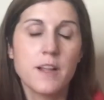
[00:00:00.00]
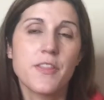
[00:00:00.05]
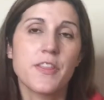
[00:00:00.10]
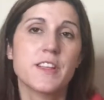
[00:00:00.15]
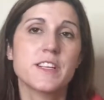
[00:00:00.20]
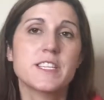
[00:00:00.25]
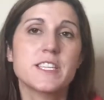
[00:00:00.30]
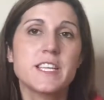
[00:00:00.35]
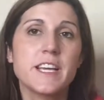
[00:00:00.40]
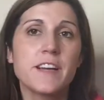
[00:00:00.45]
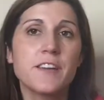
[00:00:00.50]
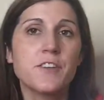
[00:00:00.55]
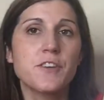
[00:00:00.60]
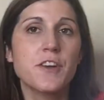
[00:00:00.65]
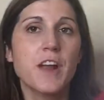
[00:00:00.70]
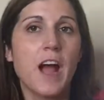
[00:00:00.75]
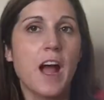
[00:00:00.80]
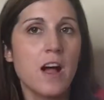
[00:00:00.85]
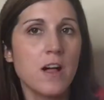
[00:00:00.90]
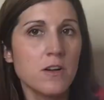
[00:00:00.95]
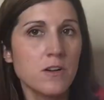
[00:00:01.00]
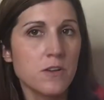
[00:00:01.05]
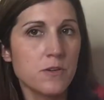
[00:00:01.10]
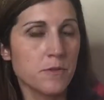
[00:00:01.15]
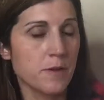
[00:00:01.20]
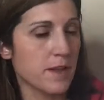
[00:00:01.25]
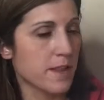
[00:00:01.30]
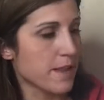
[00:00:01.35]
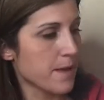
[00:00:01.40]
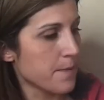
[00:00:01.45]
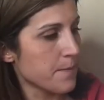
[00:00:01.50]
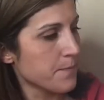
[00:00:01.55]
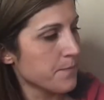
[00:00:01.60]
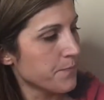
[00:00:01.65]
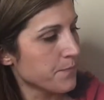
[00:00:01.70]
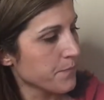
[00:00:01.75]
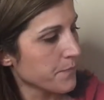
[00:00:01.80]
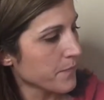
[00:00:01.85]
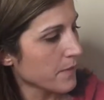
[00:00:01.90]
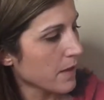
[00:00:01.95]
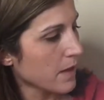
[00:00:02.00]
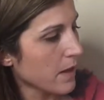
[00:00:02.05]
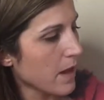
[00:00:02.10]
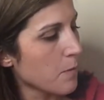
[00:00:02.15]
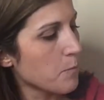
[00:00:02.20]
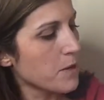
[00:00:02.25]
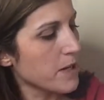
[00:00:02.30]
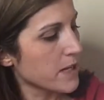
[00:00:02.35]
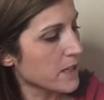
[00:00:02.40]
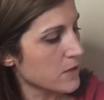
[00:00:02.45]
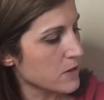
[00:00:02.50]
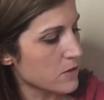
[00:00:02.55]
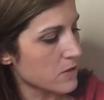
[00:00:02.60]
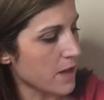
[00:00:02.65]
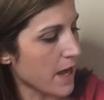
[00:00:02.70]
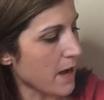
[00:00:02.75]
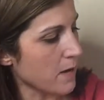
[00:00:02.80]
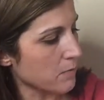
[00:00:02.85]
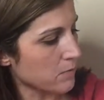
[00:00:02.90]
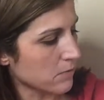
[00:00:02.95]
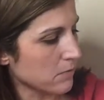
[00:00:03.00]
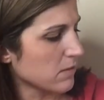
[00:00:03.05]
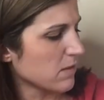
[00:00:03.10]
The standard algorithm, and we can do that.